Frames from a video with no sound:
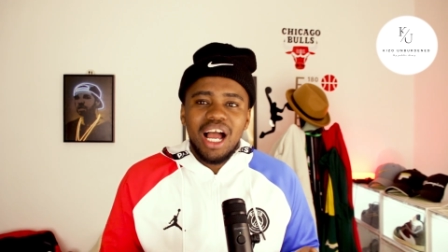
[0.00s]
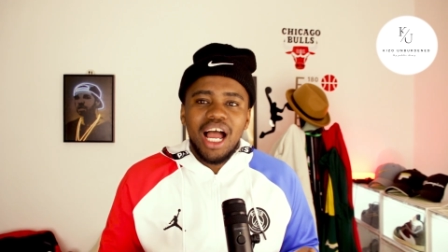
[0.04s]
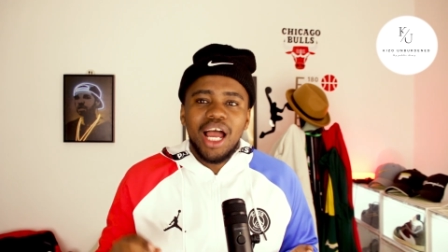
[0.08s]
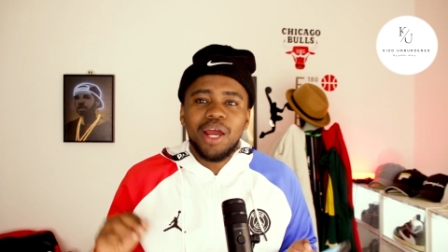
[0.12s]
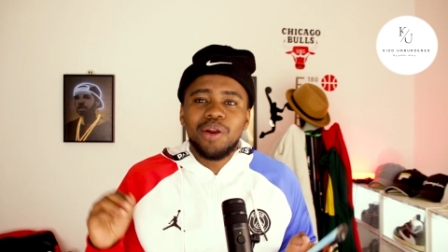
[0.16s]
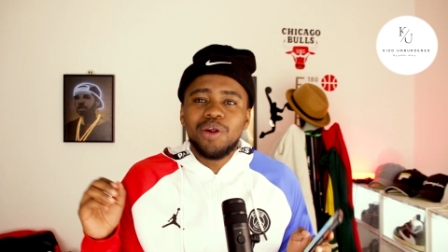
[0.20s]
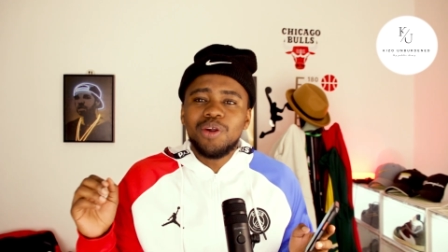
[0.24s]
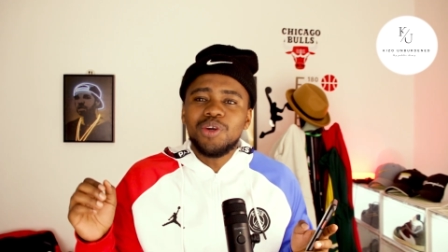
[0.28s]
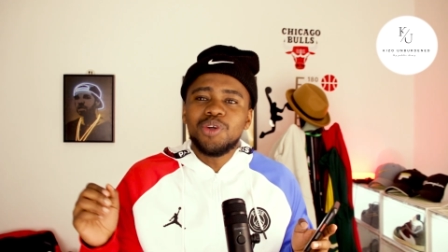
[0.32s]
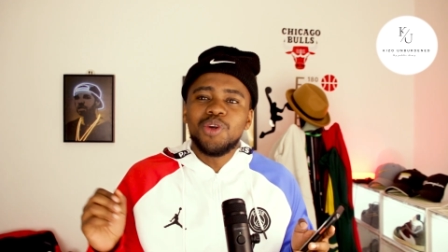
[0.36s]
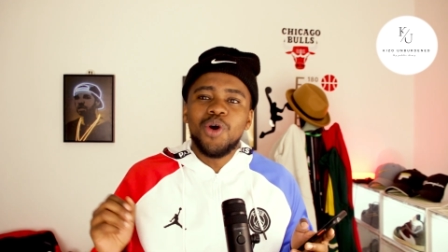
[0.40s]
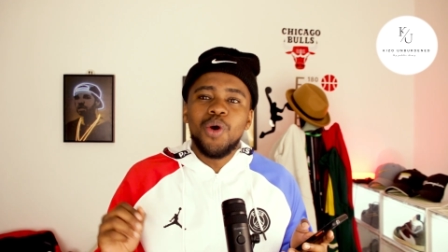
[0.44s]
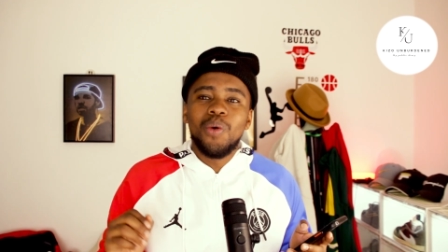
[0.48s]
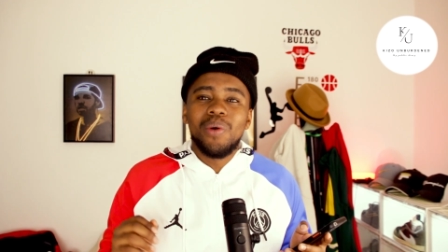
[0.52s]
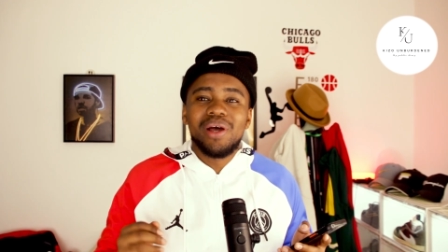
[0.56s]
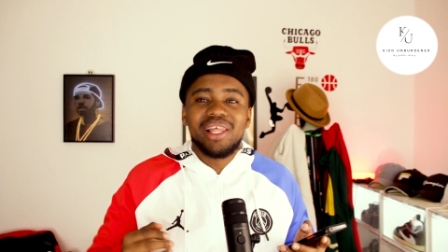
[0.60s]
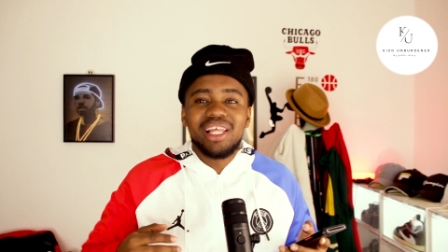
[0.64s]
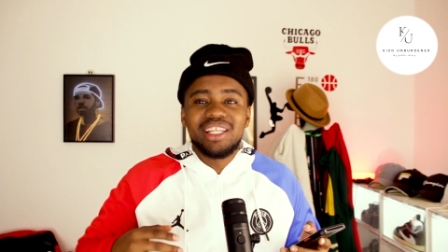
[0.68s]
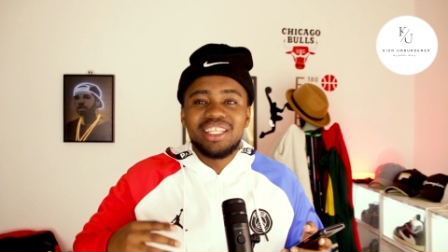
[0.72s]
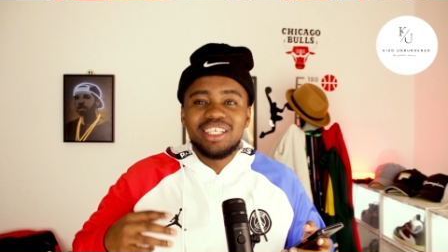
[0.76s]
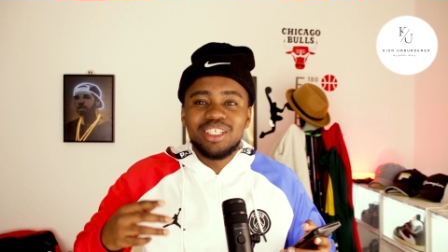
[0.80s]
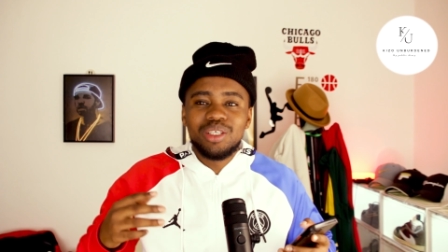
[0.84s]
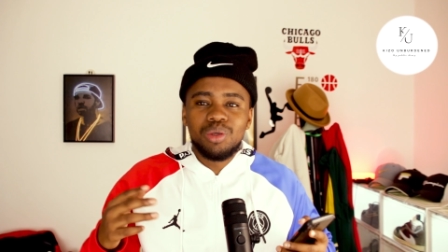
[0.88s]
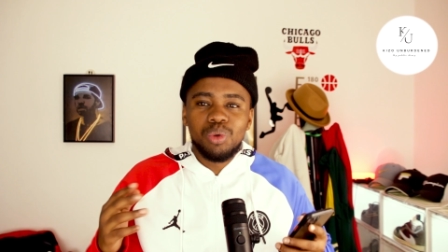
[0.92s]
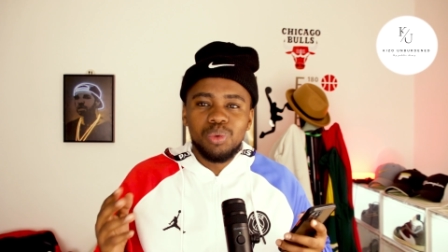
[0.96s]
I don't know
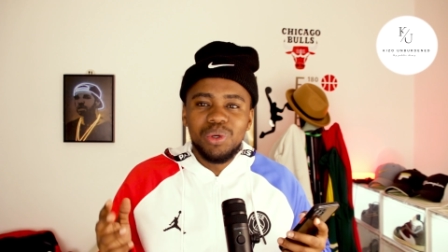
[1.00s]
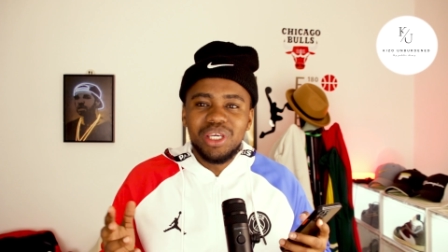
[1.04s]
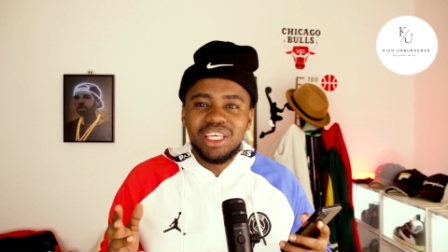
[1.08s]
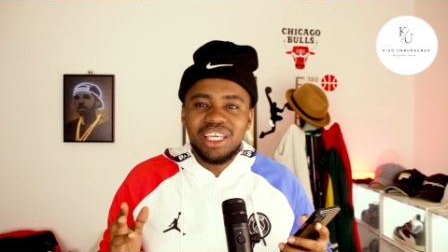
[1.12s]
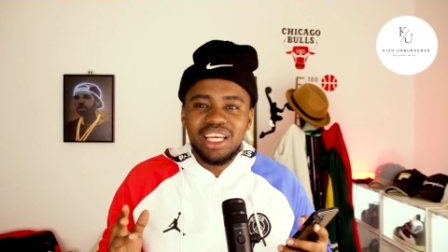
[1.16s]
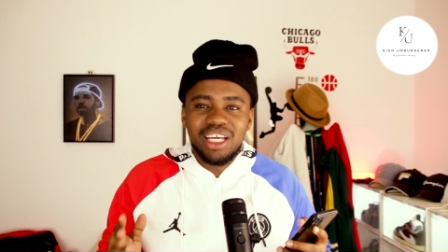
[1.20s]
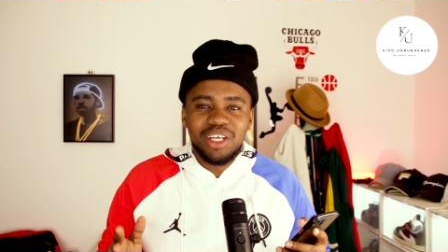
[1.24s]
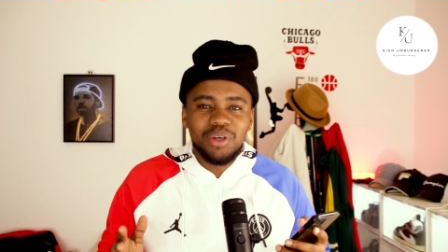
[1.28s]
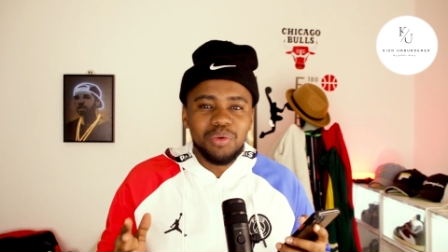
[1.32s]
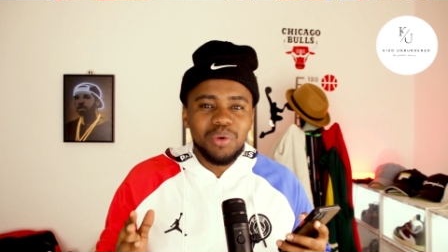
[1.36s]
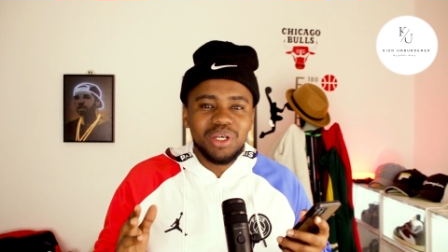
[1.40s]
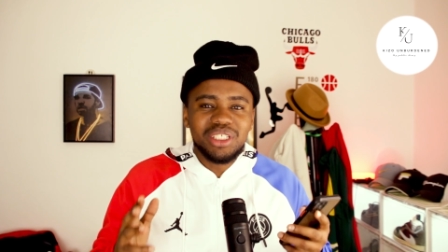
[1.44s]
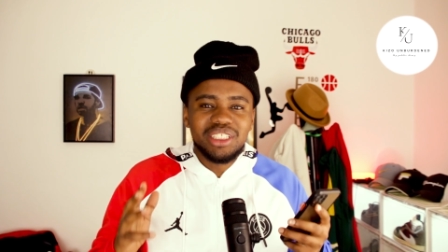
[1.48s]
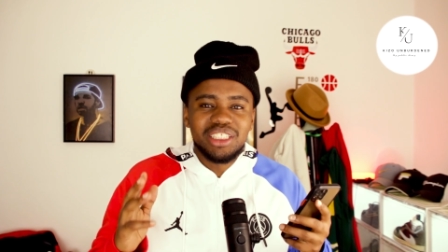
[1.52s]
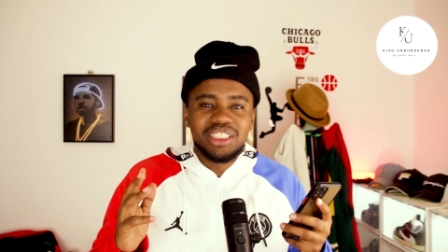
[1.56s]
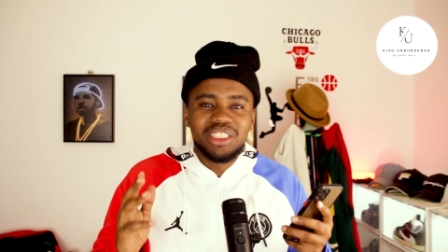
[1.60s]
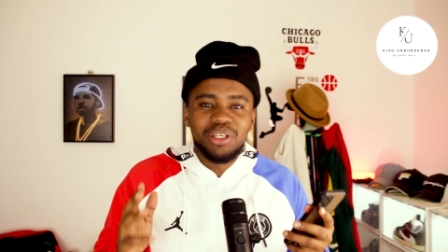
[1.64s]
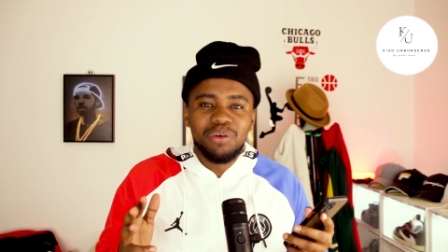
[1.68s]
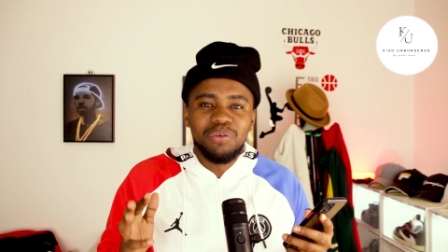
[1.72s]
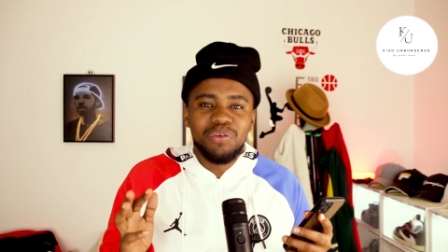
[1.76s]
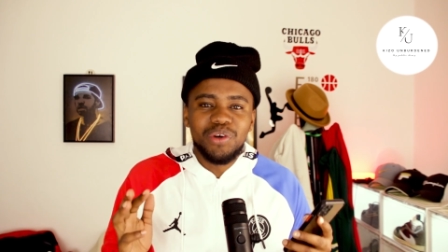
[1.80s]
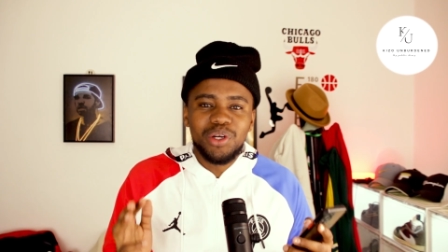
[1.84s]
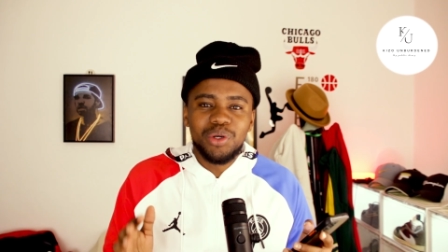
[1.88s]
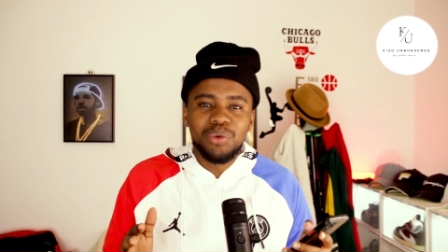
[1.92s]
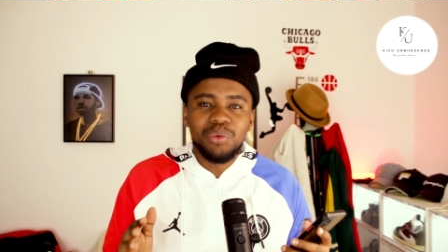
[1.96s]
whether this weekend was a
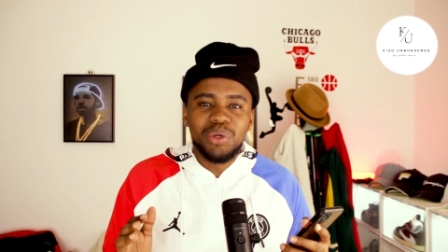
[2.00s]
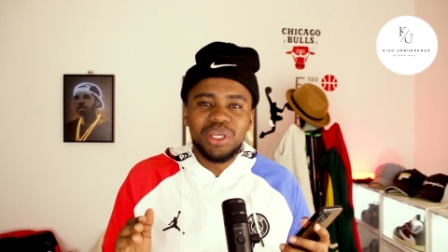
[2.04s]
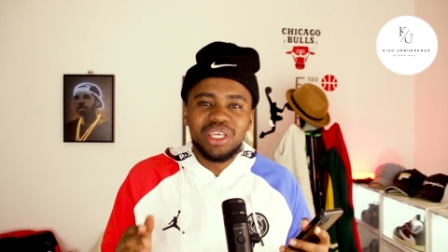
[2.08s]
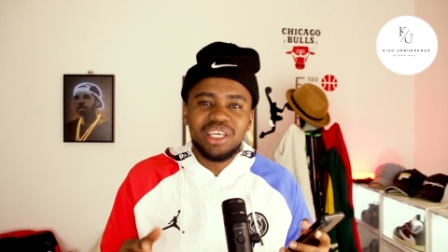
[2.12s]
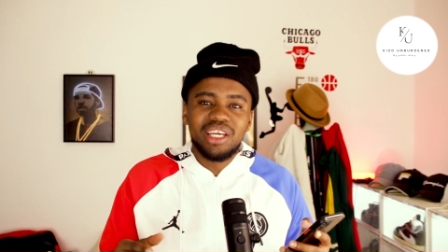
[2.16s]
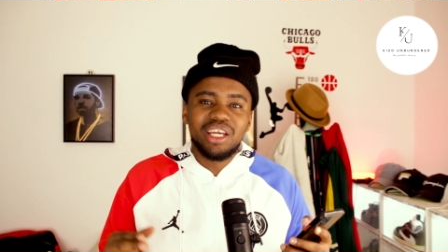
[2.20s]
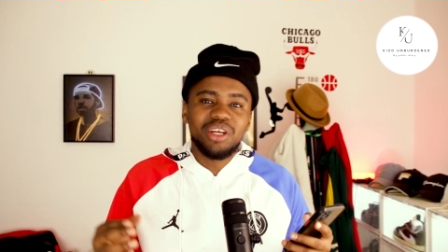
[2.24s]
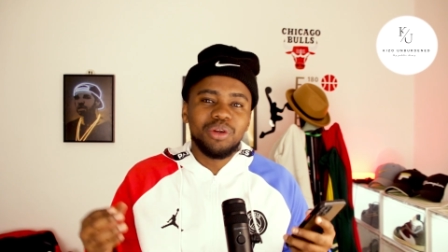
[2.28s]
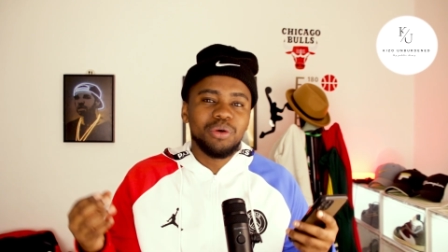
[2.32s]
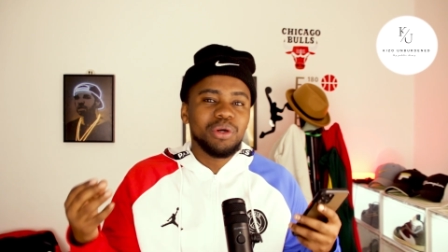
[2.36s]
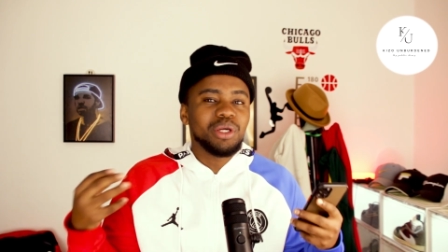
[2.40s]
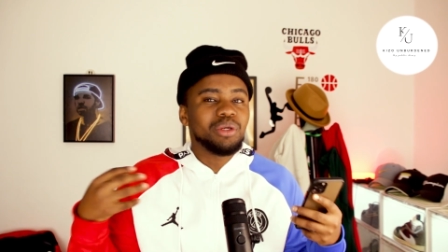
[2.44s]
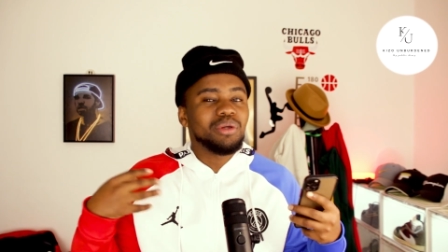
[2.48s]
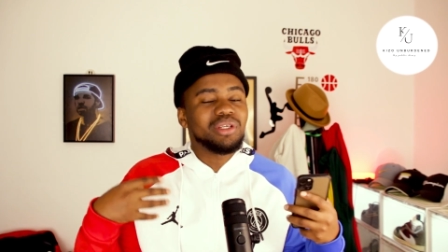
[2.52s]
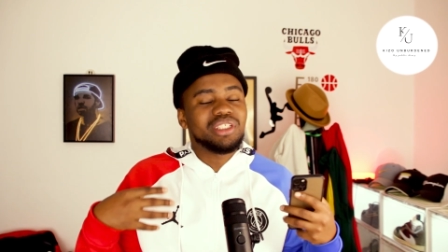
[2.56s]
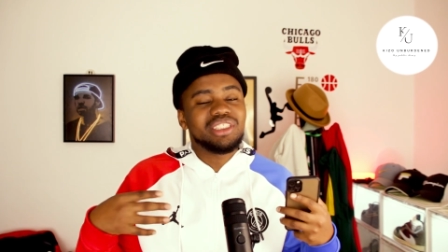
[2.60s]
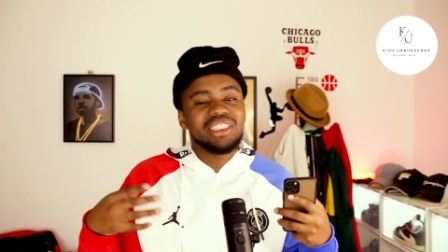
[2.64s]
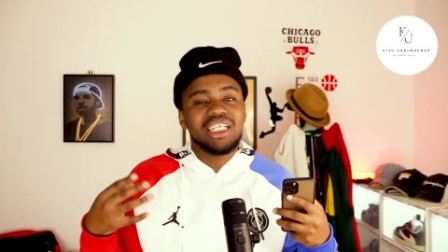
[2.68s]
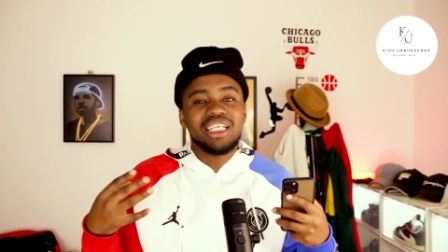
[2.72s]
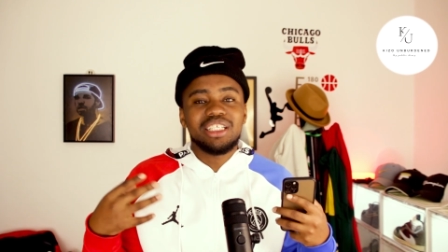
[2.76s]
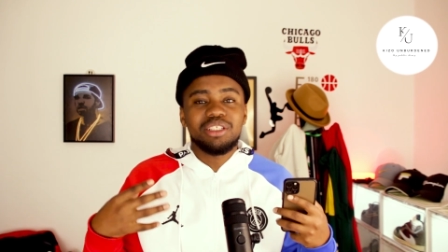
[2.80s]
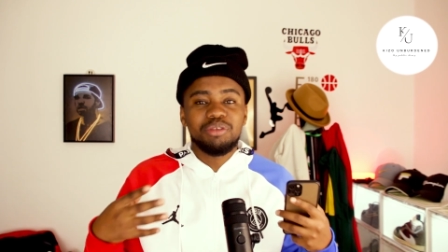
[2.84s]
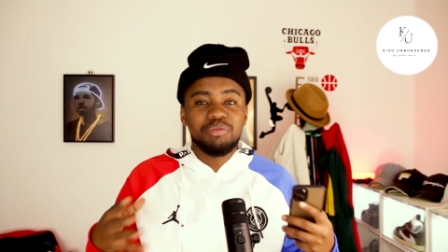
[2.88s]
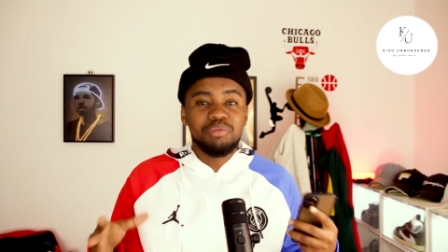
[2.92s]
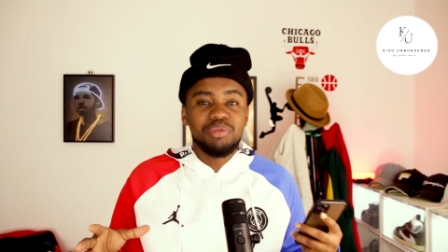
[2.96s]
different weekend or it was
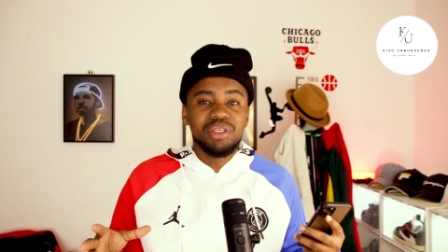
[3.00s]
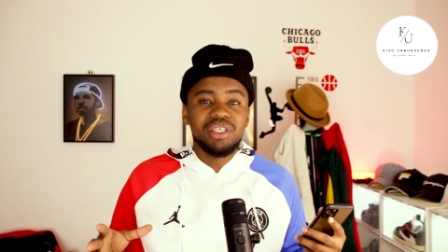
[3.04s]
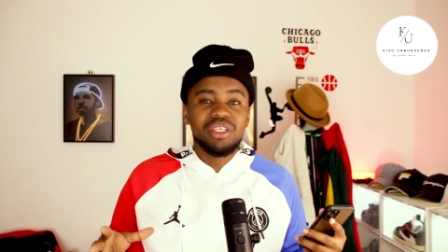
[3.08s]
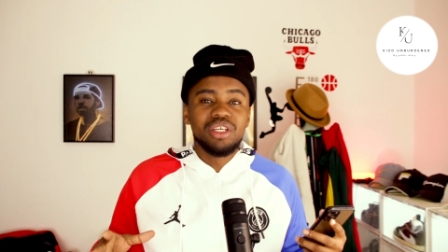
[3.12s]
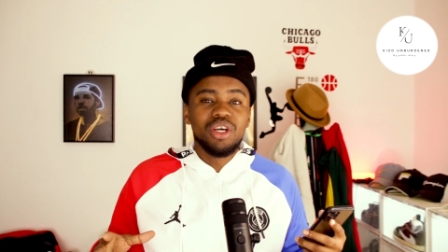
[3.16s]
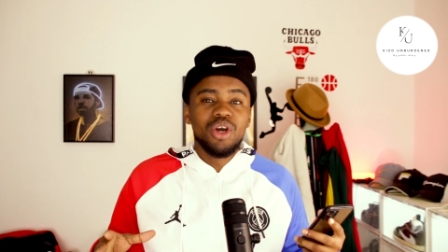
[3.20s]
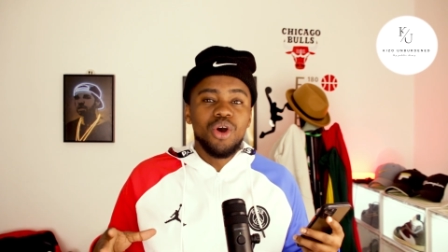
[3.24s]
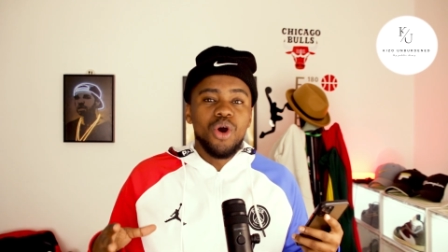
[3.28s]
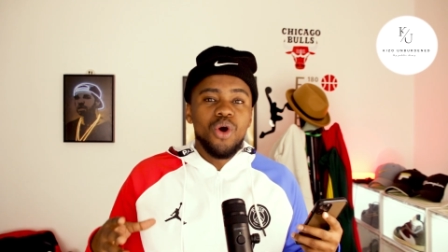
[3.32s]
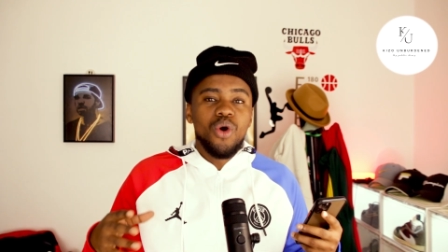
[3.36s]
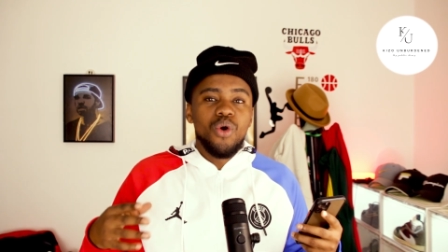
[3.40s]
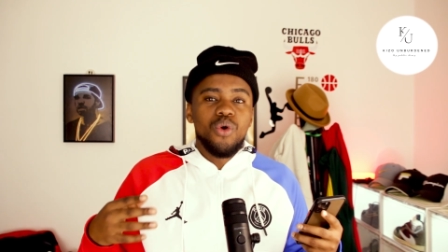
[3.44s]
just me